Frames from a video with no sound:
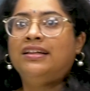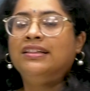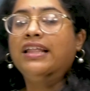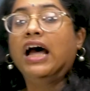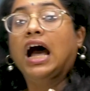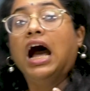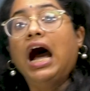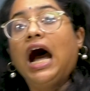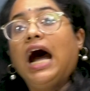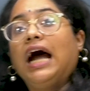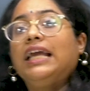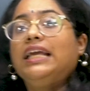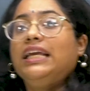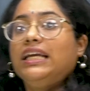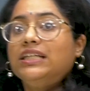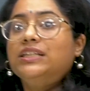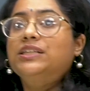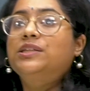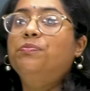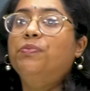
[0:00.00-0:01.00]
The
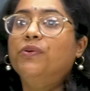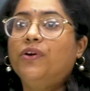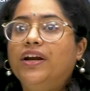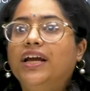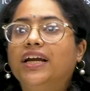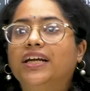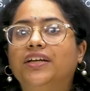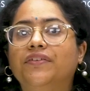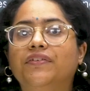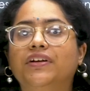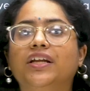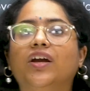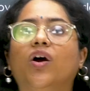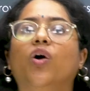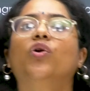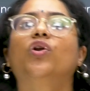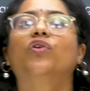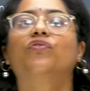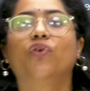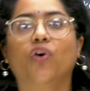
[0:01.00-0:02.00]
highest productivity
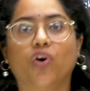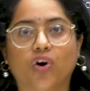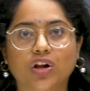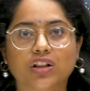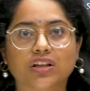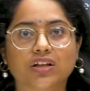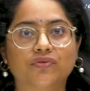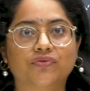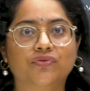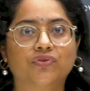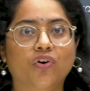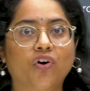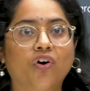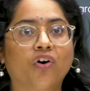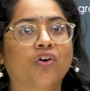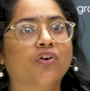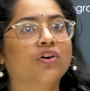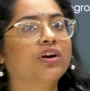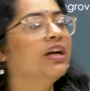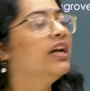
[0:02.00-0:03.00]
out of all the
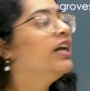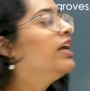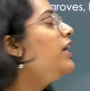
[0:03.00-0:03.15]
four